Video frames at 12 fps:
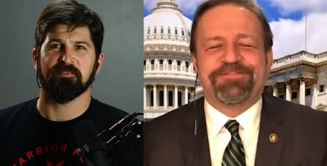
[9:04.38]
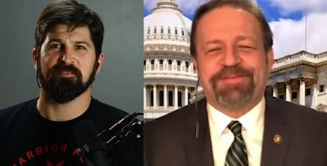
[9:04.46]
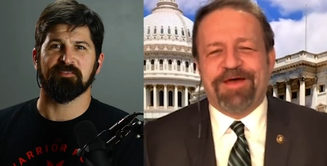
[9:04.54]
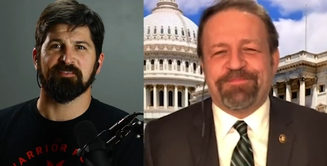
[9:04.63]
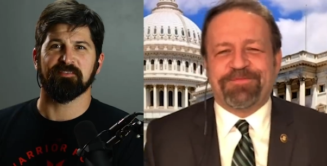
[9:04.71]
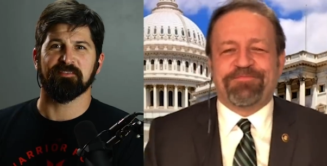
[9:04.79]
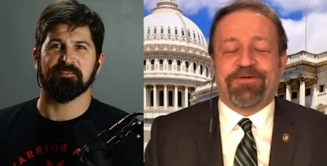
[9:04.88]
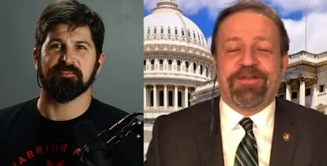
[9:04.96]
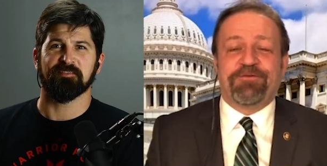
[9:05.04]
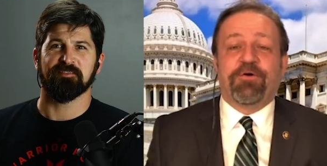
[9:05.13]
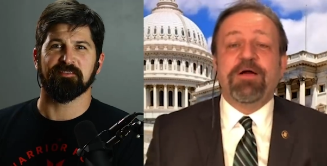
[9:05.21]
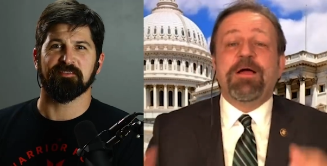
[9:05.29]
Speaker 1: just come to the
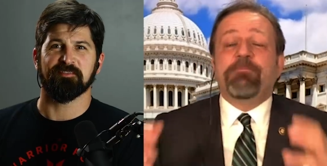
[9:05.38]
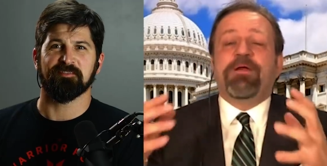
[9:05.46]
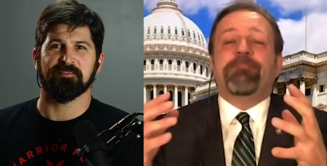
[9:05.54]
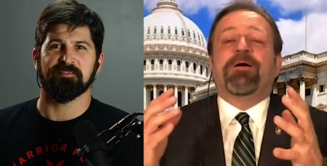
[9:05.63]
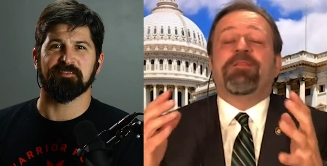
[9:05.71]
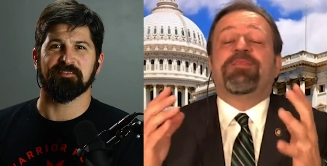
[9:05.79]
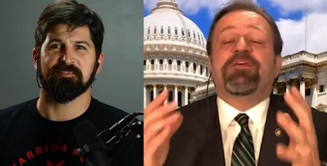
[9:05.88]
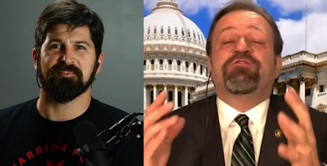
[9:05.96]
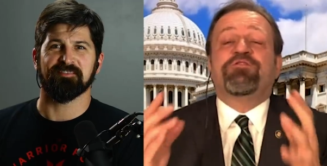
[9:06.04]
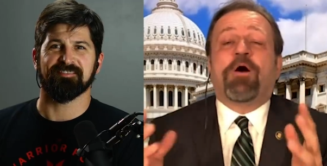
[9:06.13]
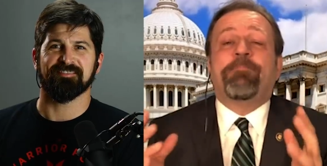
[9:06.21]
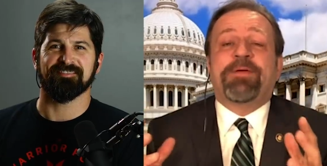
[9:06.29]
front door. But but this
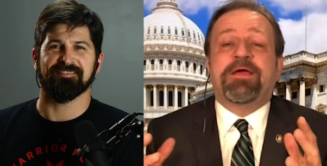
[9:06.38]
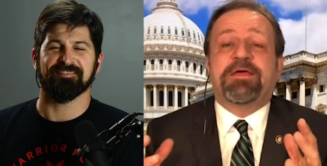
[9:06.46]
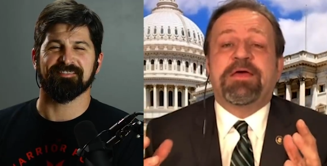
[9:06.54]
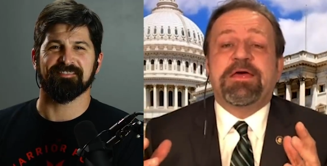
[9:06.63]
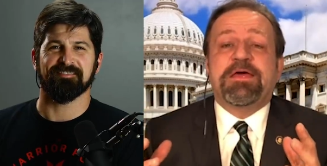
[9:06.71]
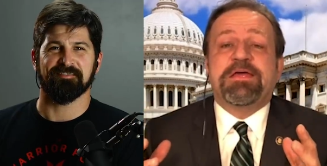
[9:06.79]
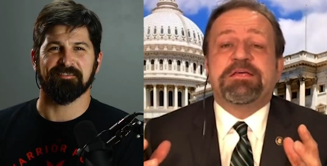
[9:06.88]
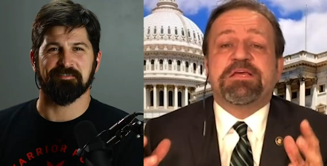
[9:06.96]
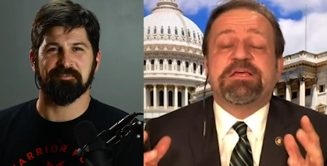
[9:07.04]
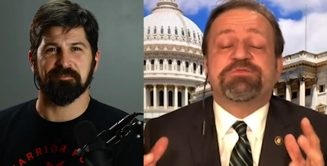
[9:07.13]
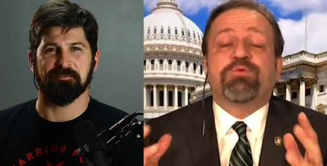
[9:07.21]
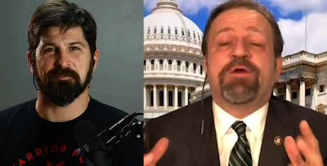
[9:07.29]
topic is,
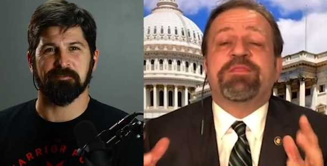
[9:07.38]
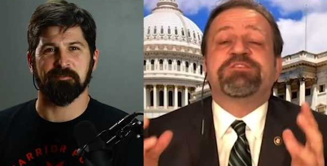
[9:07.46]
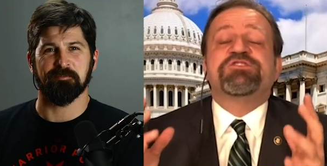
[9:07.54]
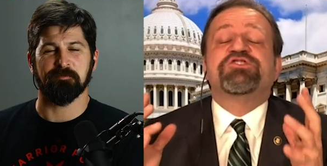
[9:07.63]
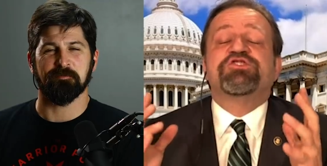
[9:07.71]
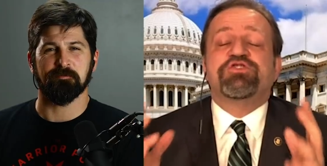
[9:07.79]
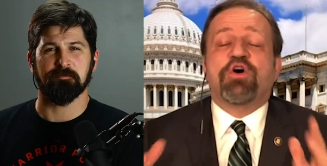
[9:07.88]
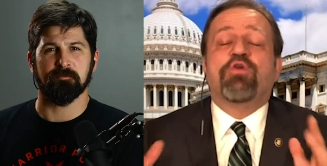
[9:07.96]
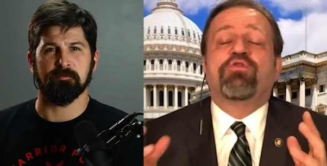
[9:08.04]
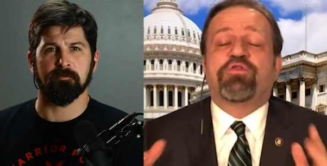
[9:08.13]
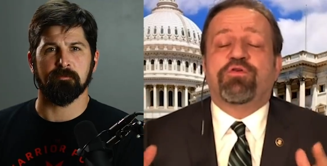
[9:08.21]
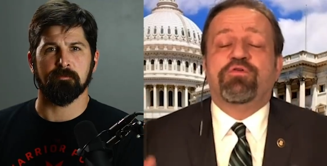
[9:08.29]
is one that's so
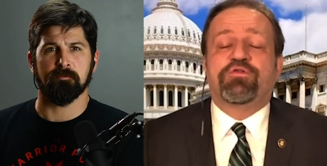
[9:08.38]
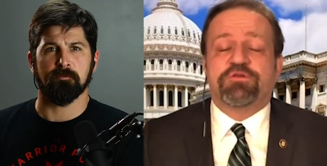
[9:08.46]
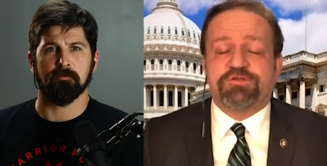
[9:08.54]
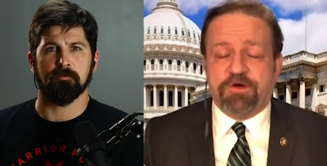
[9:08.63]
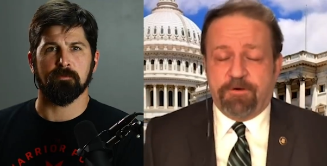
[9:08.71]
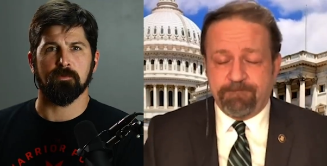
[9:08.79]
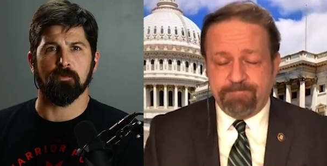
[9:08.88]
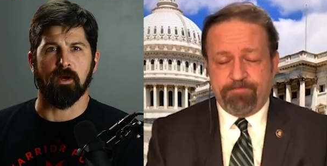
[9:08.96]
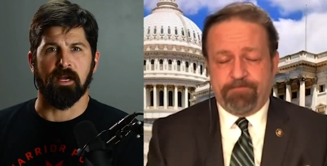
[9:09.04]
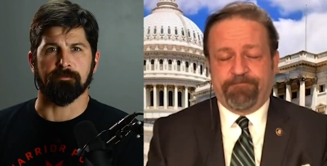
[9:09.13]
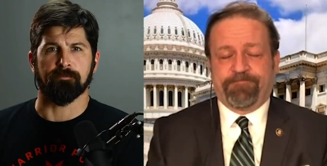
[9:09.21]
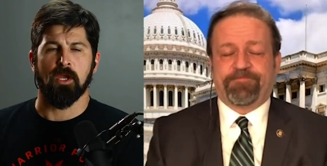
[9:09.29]
crucial, John.
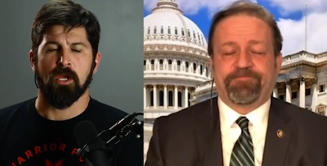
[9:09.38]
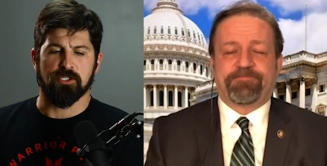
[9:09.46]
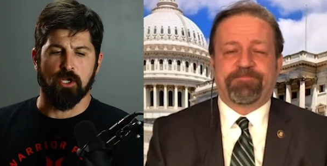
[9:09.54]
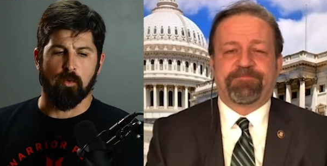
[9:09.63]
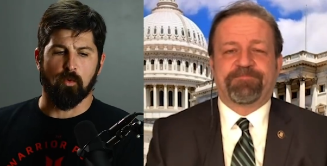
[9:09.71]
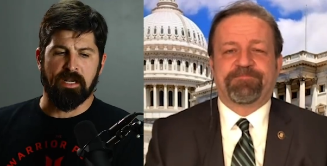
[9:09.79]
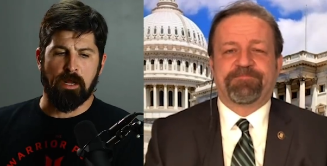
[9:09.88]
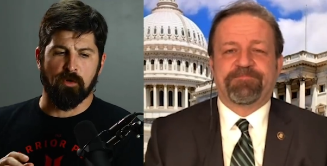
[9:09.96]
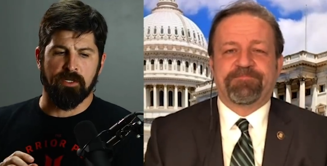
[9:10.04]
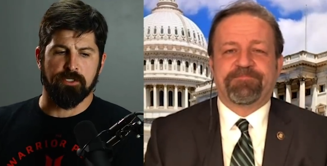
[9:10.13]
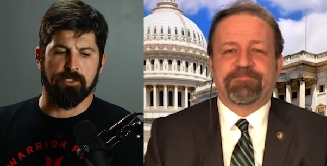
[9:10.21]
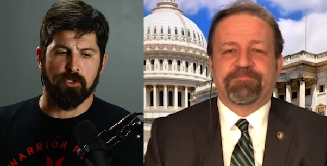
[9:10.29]
Right. So, what
Speaker 2: I
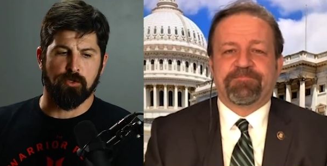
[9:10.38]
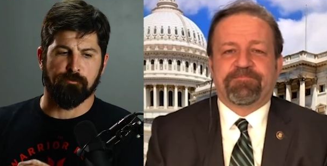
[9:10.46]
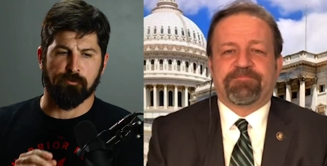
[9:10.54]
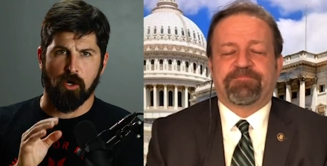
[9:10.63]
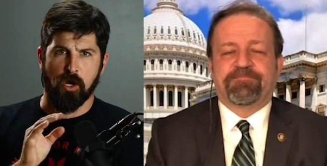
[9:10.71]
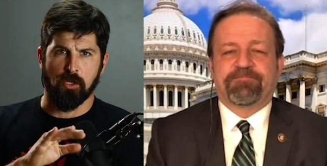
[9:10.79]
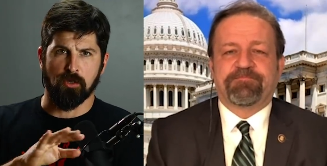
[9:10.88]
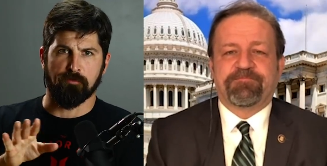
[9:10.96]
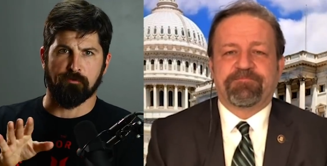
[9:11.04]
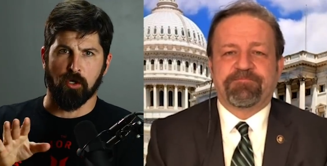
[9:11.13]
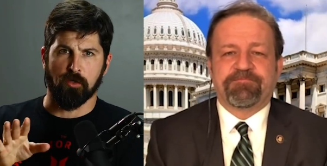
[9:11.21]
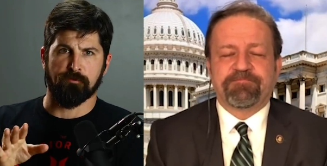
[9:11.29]
want to do for
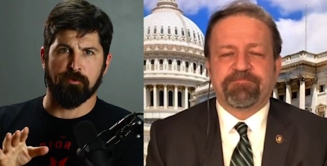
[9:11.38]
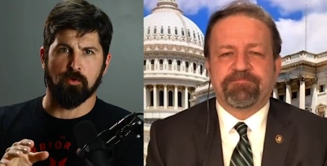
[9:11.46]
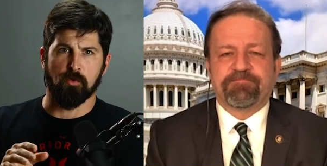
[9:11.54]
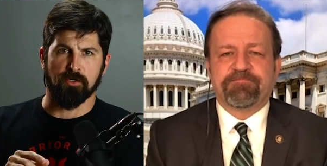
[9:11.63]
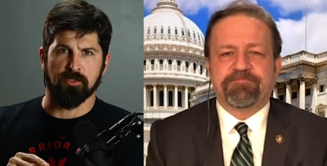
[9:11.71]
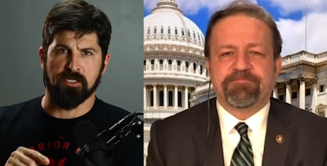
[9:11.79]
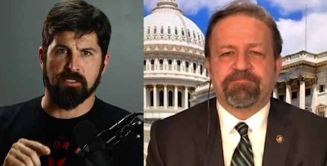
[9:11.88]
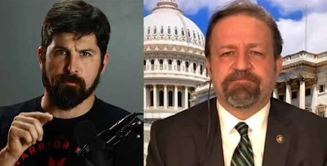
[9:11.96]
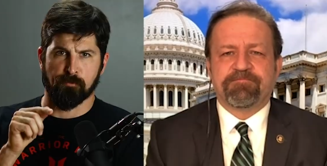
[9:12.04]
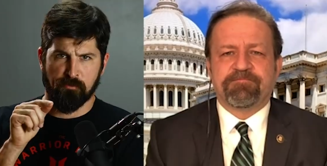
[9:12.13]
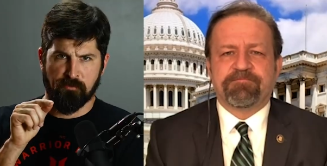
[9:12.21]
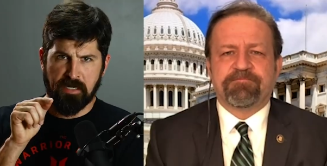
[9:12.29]
all of our viewers
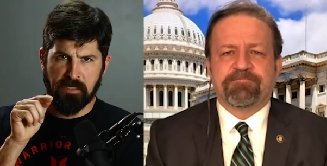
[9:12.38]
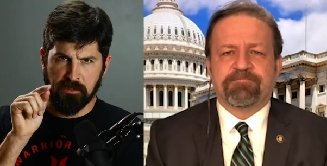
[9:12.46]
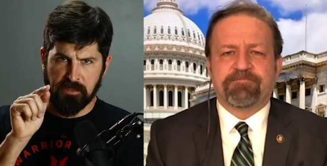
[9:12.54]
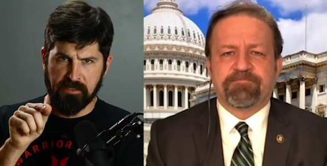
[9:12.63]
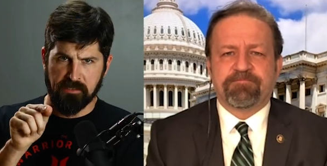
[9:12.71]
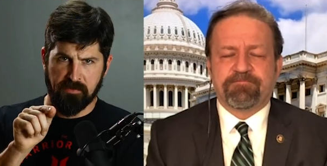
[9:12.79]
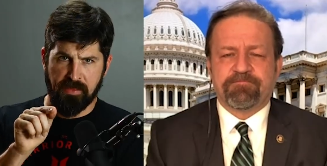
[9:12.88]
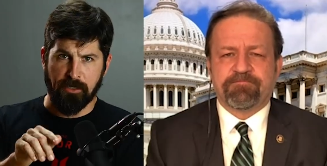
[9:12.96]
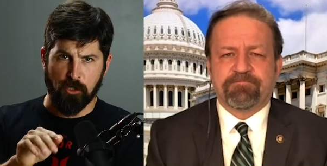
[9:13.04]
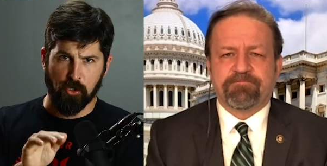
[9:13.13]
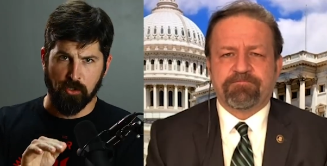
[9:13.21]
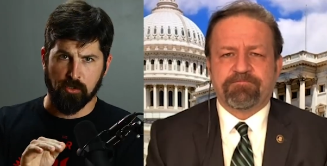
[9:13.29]
is provide a link to
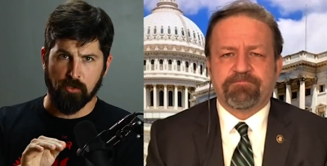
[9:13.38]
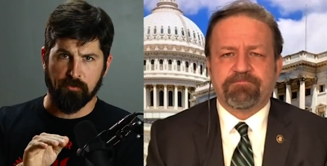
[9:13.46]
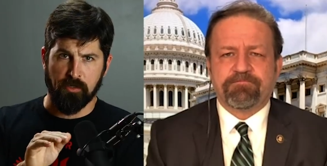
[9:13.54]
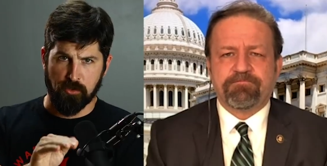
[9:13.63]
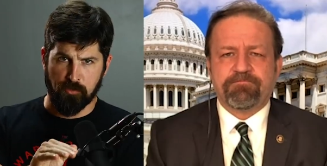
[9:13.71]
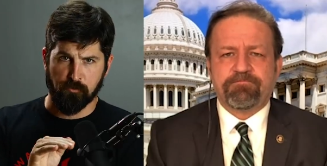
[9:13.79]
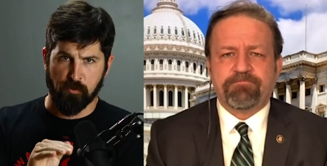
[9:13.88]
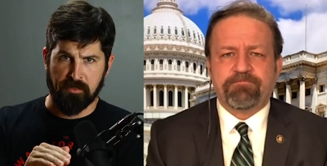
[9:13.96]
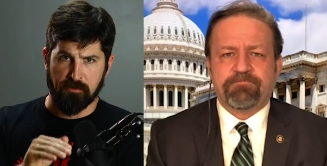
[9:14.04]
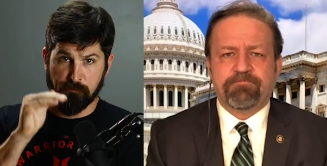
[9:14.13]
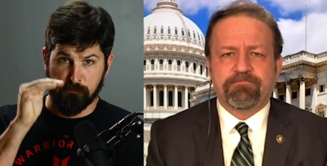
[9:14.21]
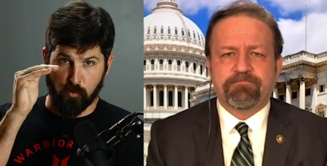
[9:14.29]
that article that you've
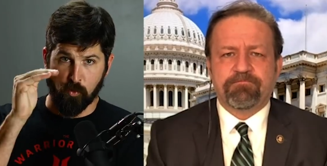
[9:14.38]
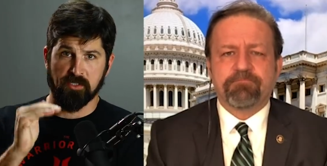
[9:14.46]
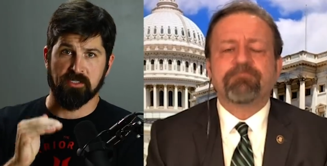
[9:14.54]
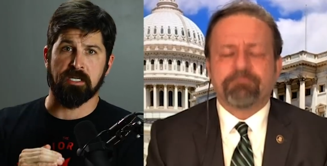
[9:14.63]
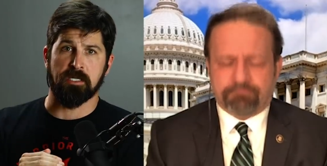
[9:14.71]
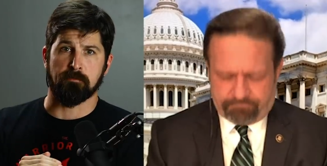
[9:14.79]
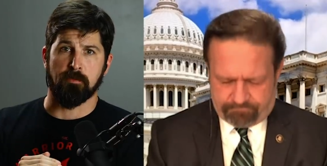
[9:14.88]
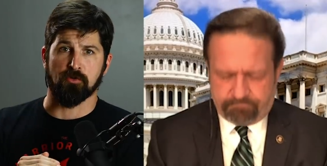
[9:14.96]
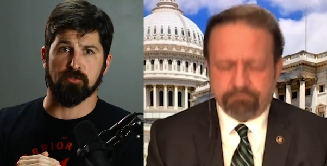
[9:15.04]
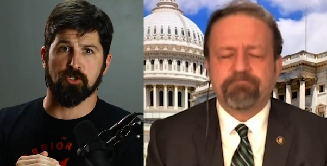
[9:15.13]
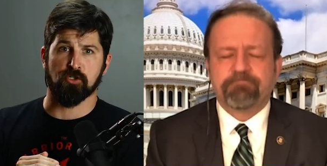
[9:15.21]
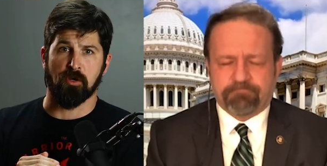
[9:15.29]
written, the 14
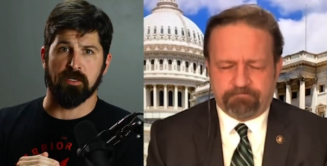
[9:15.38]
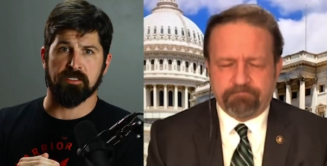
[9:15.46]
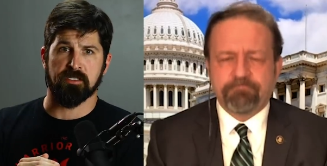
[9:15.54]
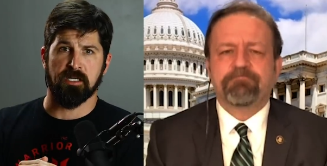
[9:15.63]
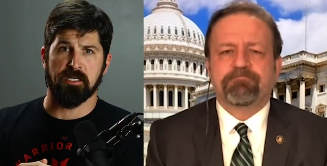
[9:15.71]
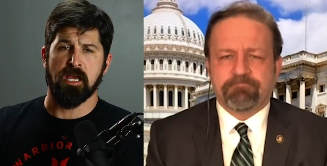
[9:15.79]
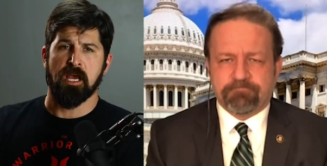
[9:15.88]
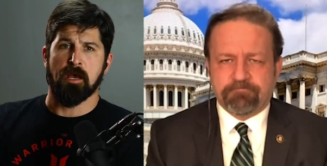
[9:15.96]
most trusted.